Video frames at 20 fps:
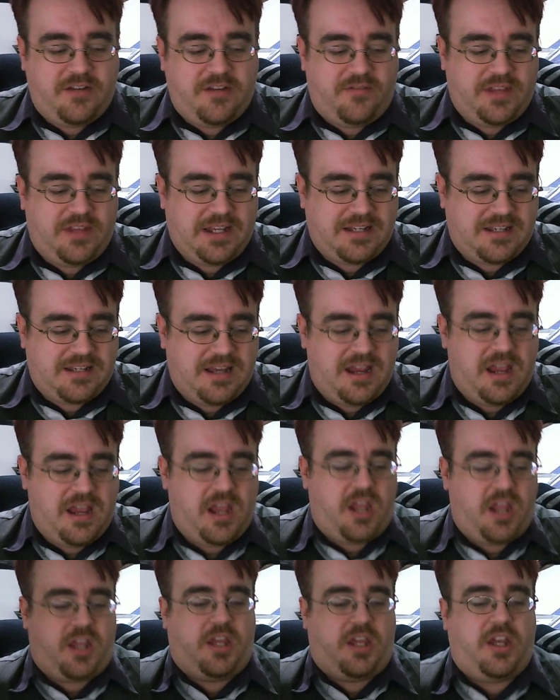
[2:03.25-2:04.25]
over this
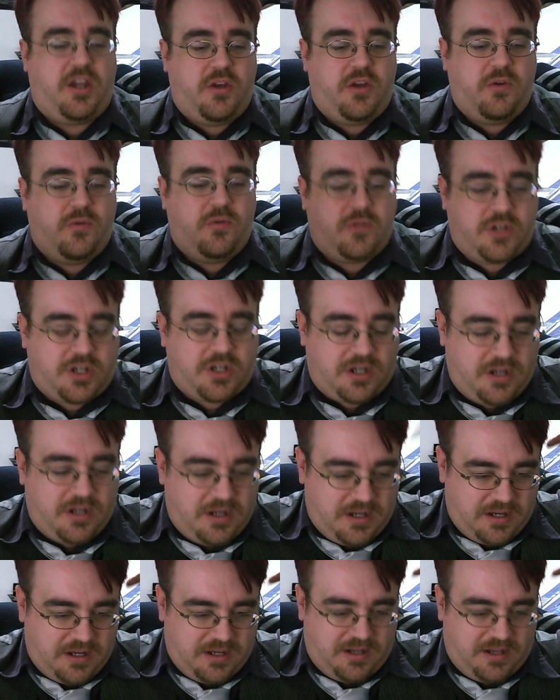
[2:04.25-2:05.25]
huge
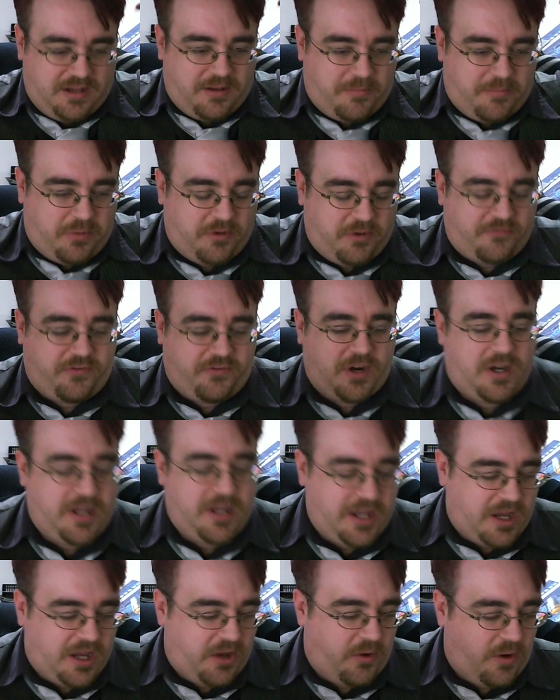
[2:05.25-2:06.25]

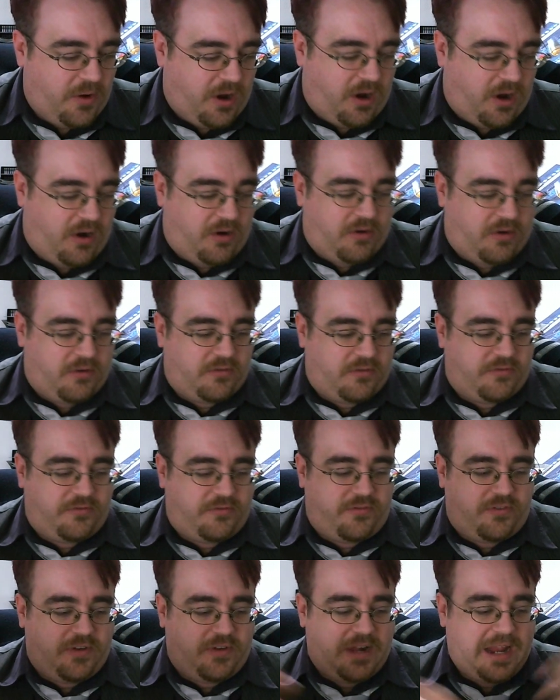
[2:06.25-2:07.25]
portfolio
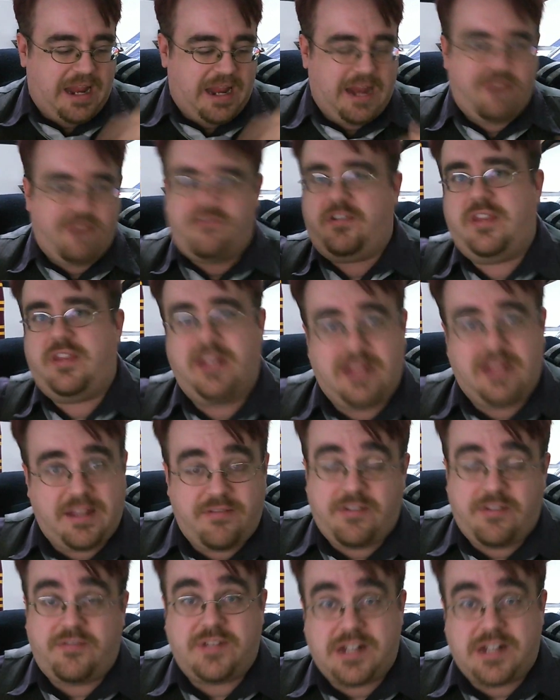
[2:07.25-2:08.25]
of everything
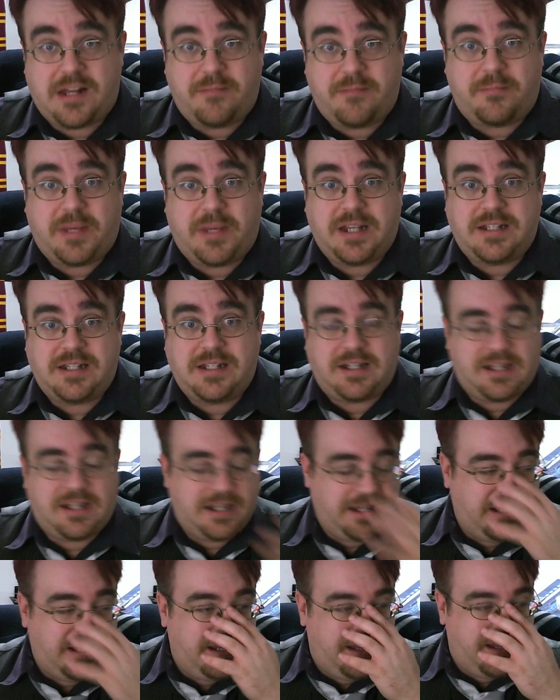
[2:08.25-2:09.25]
they've ever done,
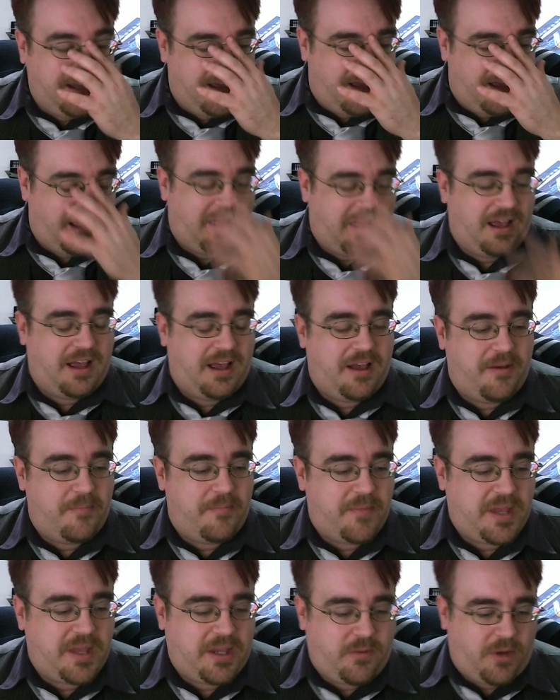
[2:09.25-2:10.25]
basically.
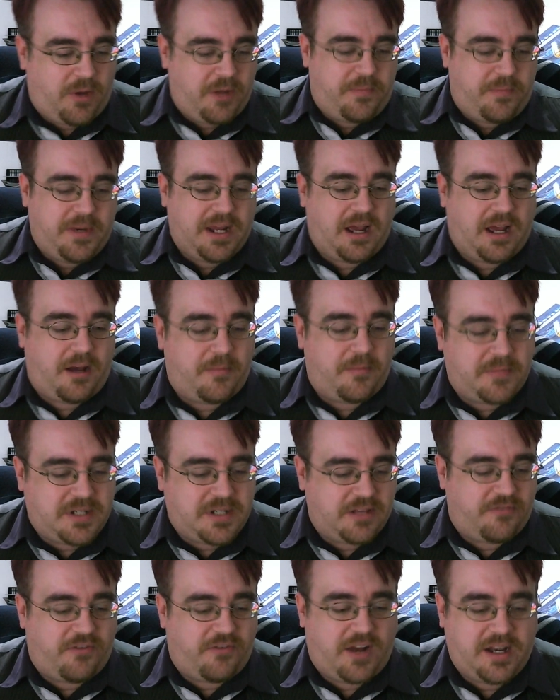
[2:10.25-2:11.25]
You open it up
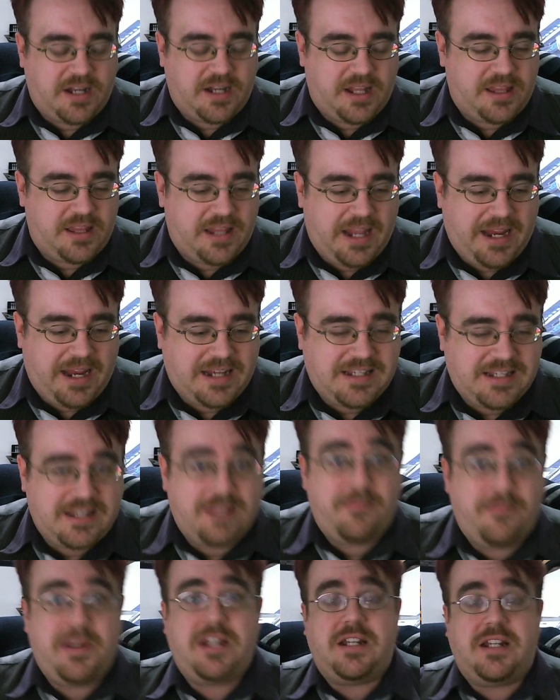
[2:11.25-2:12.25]
to the front and they
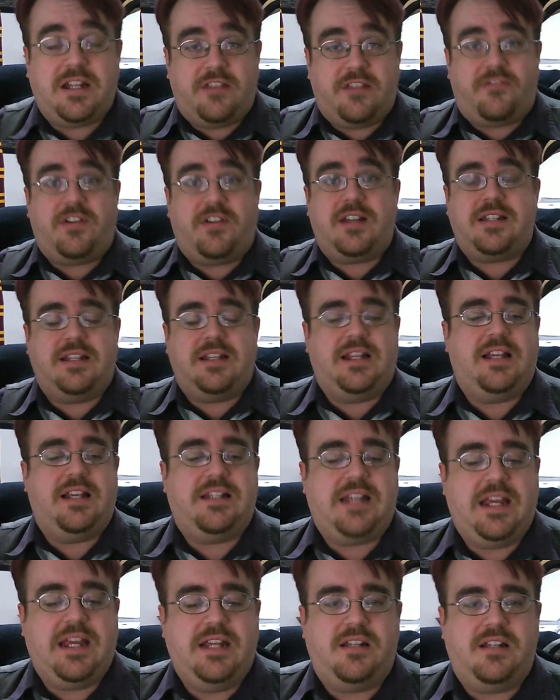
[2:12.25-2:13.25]
immediately, the first thing they
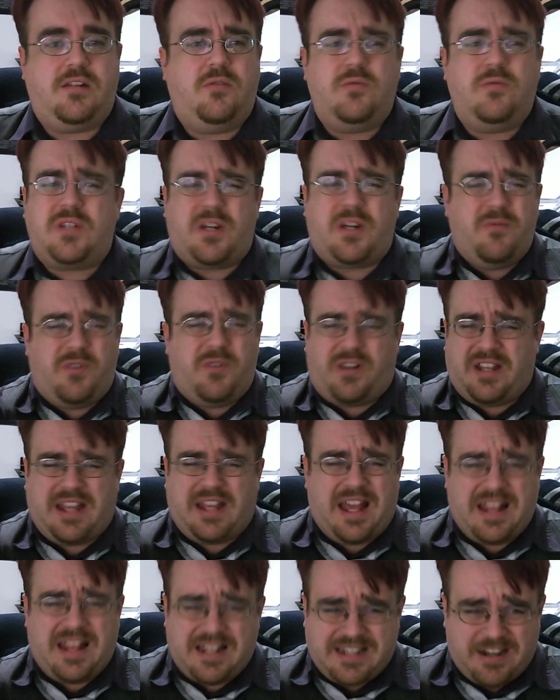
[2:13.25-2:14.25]
say is, oh, don't look at
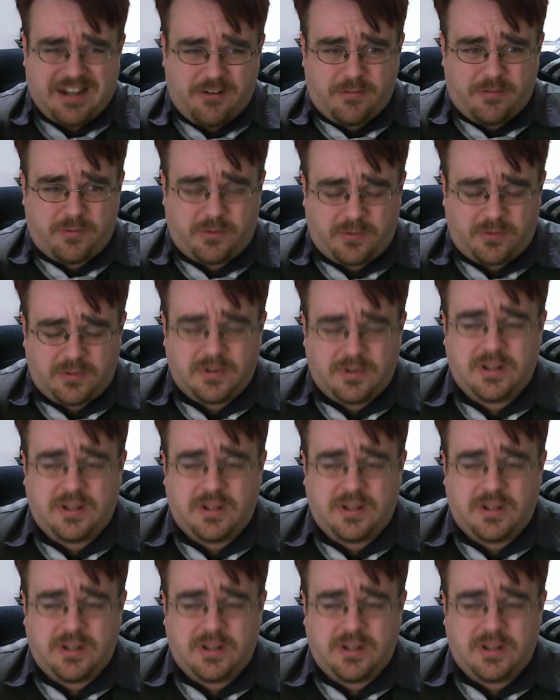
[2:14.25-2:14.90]
that, that's terrible.